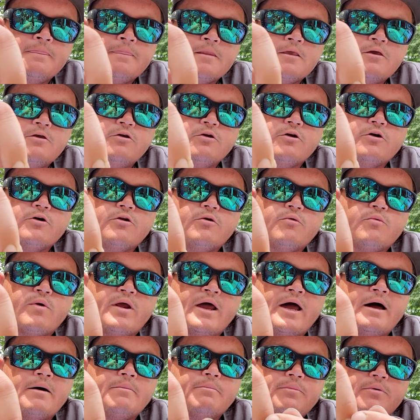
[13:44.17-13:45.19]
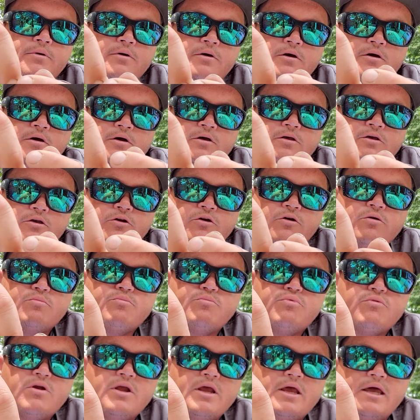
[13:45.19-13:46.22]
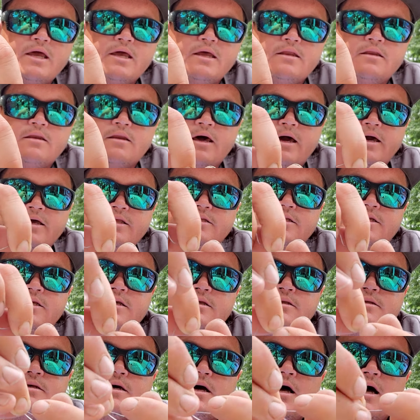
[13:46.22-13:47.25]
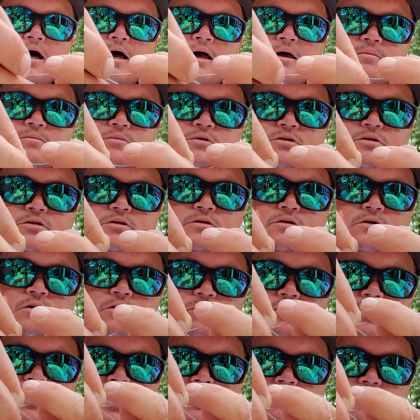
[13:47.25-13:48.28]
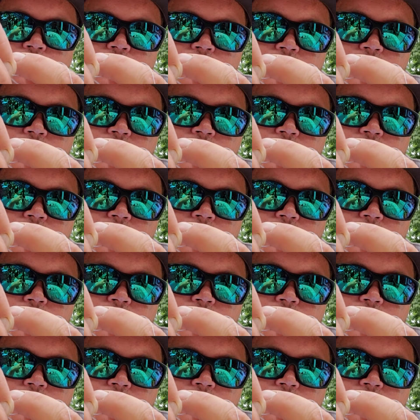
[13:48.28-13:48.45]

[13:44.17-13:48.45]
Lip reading: You're going to wrap your braid 19 times around the